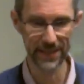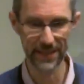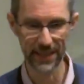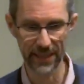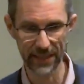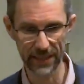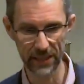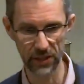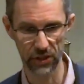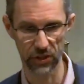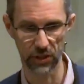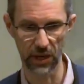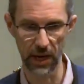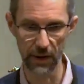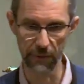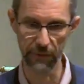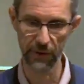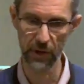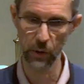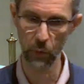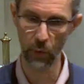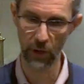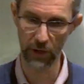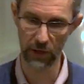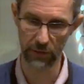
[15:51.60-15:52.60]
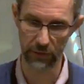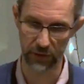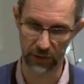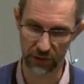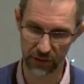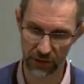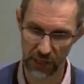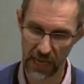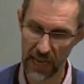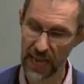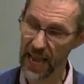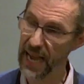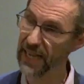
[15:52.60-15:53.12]
danger, every one of
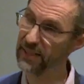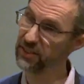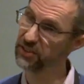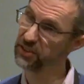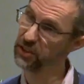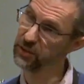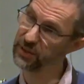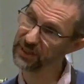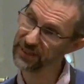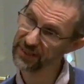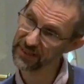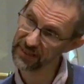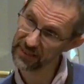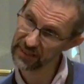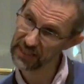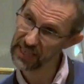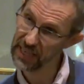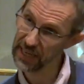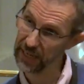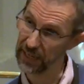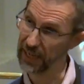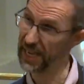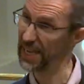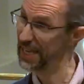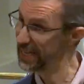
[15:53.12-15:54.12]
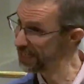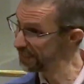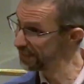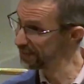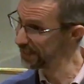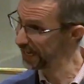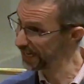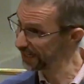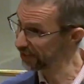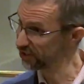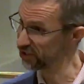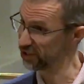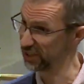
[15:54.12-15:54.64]
us. And so the sting is
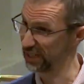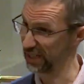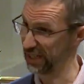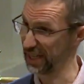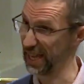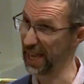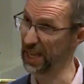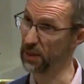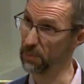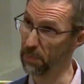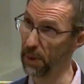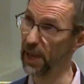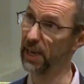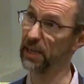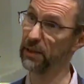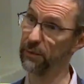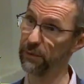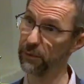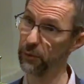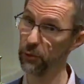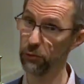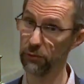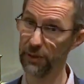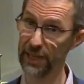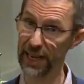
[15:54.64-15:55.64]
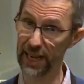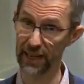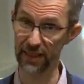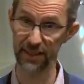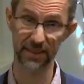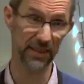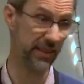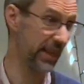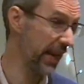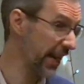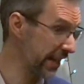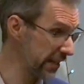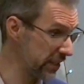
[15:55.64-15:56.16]
actually a painful
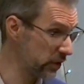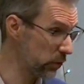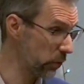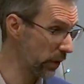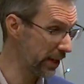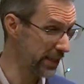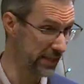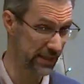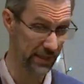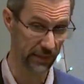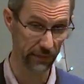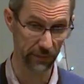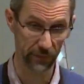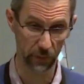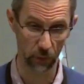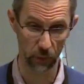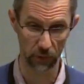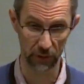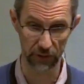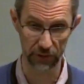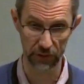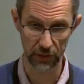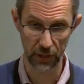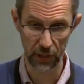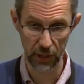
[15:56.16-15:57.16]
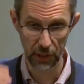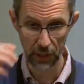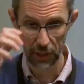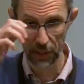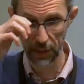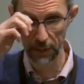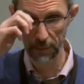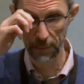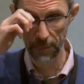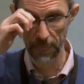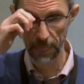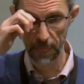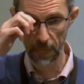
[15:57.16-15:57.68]
reality and it's waiting for us.
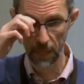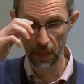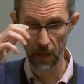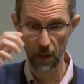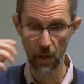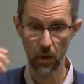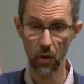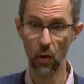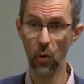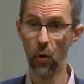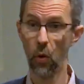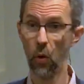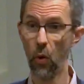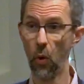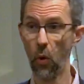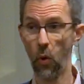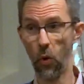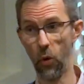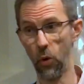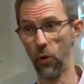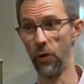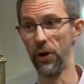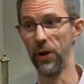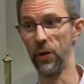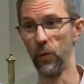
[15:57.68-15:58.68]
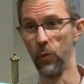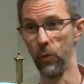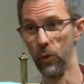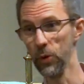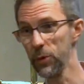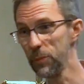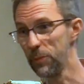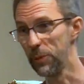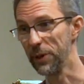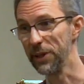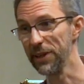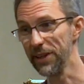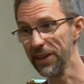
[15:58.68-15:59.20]
Or it
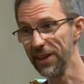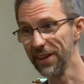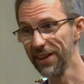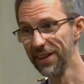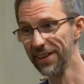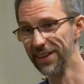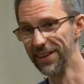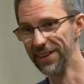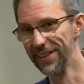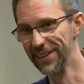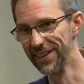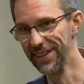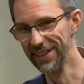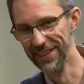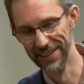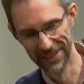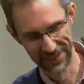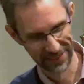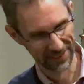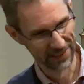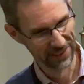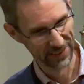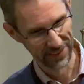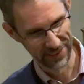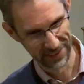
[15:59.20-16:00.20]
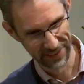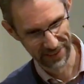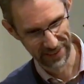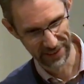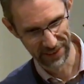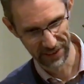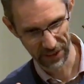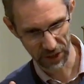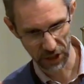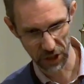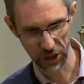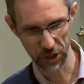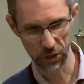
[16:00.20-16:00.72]
would be,
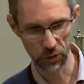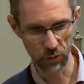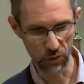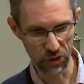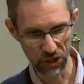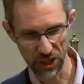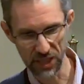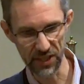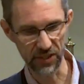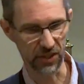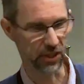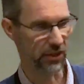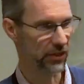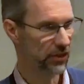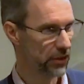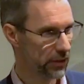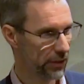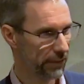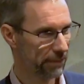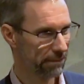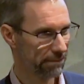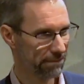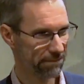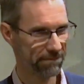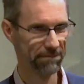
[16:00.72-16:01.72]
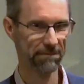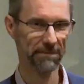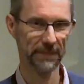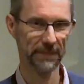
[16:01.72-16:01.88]
cue Jesus.